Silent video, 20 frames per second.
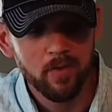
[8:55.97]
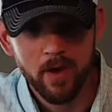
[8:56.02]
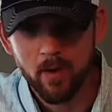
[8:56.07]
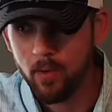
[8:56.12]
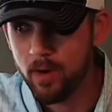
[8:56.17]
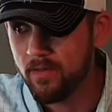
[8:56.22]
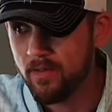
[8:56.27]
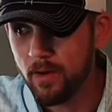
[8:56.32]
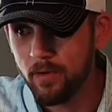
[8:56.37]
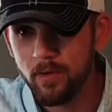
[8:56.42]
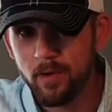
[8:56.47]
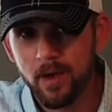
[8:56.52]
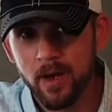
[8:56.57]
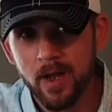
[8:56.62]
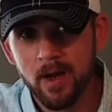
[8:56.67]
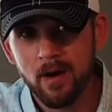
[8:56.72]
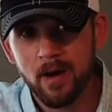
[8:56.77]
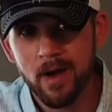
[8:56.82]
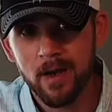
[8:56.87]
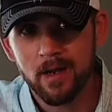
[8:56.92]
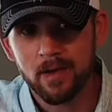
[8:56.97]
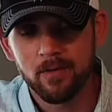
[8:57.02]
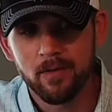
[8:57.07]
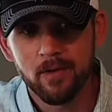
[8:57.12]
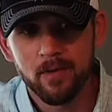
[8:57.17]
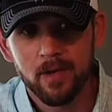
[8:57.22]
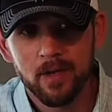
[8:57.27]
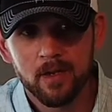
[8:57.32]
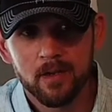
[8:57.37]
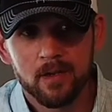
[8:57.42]
That way if I run out, I can
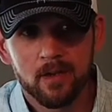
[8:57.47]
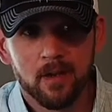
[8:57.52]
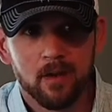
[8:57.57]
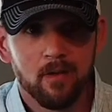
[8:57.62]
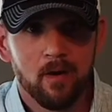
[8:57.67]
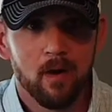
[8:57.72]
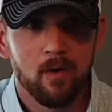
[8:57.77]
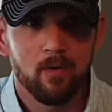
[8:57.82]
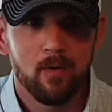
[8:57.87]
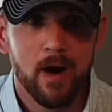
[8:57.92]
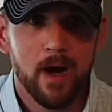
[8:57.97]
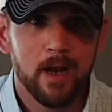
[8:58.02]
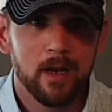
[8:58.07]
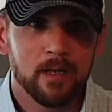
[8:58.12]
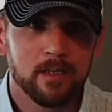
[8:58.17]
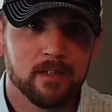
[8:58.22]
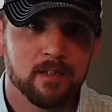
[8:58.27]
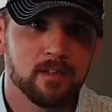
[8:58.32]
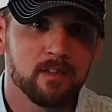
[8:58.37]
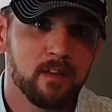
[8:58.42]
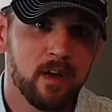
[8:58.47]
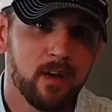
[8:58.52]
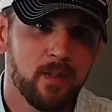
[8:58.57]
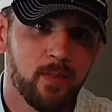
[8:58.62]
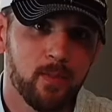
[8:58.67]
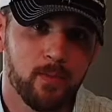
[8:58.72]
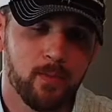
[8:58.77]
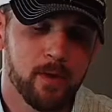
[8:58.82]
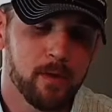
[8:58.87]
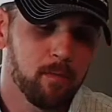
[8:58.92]
run, you know, O'Reilly's is
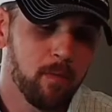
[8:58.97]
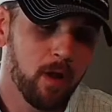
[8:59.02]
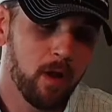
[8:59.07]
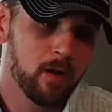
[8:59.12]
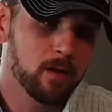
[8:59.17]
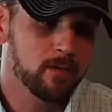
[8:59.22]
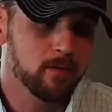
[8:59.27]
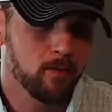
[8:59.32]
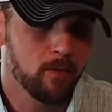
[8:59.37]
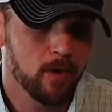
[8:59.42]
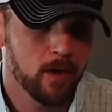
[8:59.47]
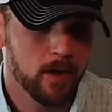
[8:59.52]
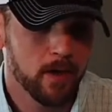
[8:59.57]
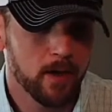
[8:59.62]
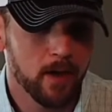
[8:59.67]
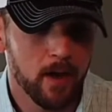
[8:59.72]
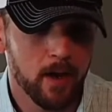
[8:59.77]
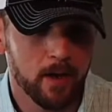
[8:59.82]
like 3 blocks away.